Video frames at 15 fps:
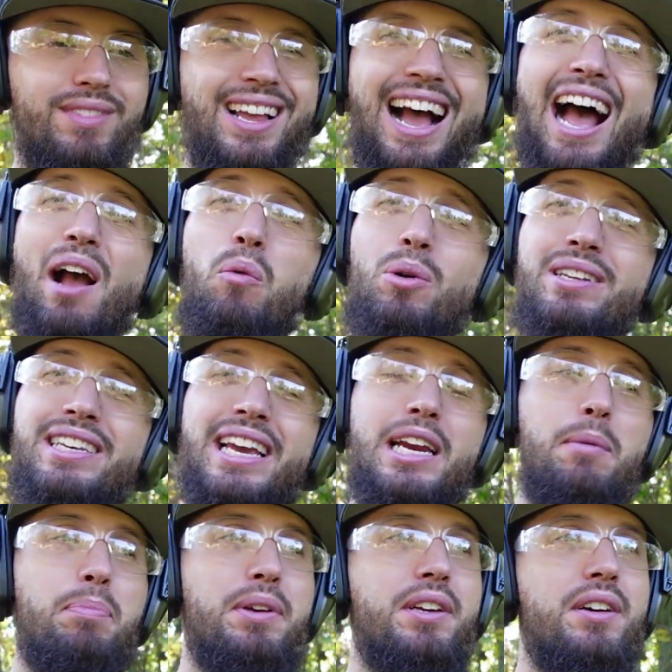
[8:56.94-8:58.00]
I would get
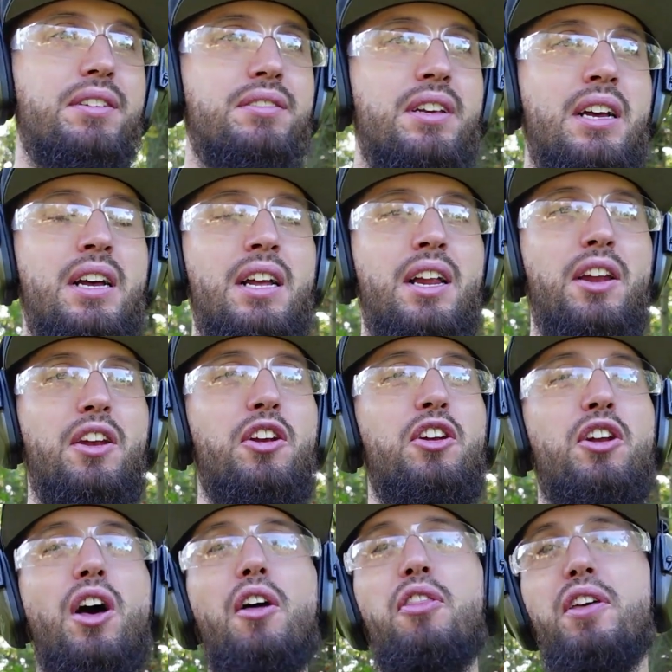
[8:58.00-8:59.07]
it because
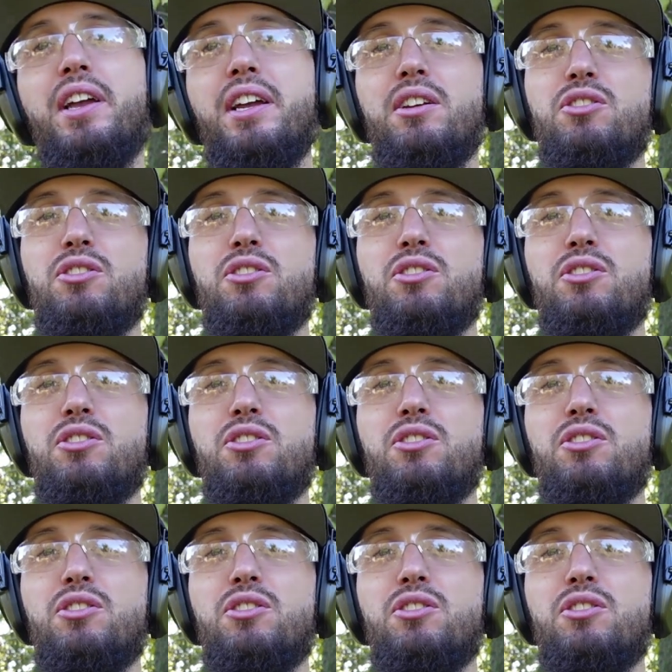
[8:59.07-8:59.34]
nothing